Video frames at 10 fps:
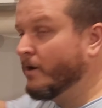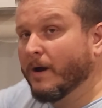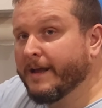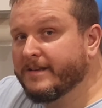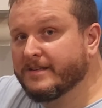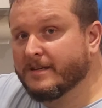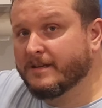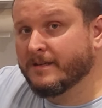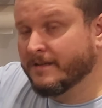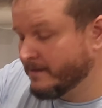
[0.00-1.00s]
no ice
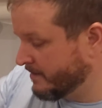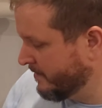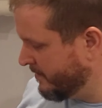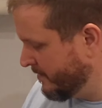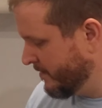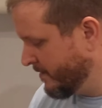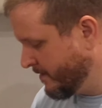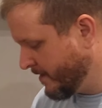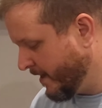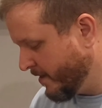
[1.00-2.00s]

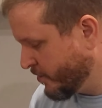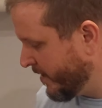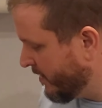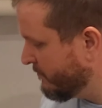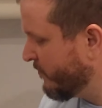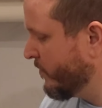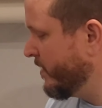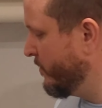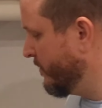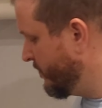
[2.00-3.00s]
when you're shaking before
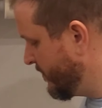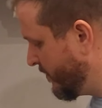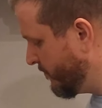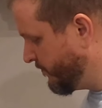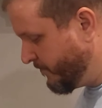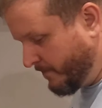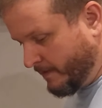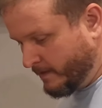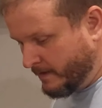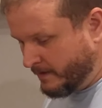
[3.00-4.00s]
you do it. So
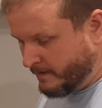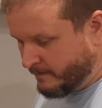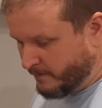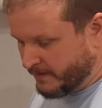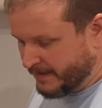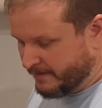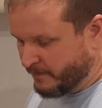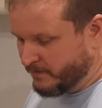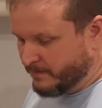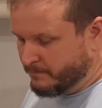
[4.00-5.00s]
first things
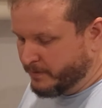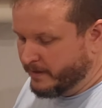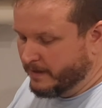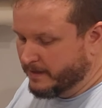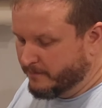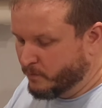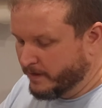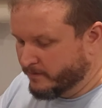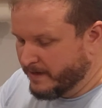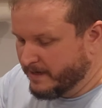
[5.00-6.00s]
first, we're going to put in our licor
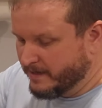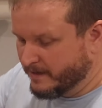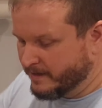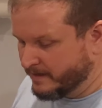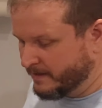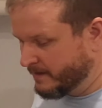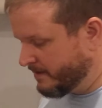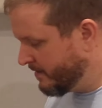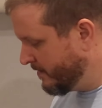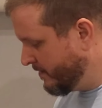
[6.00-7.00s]
43.
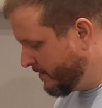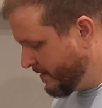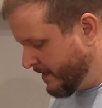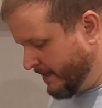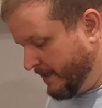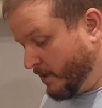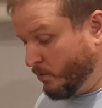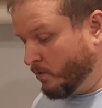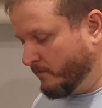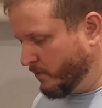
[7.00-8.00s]

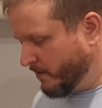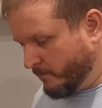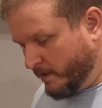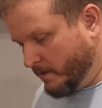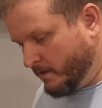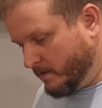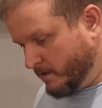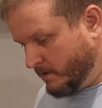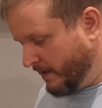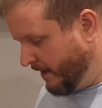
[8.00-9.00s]
Licor 43,
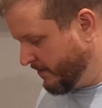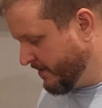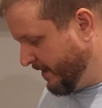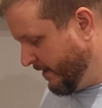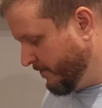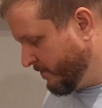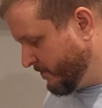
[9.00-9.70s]
ounce and a half.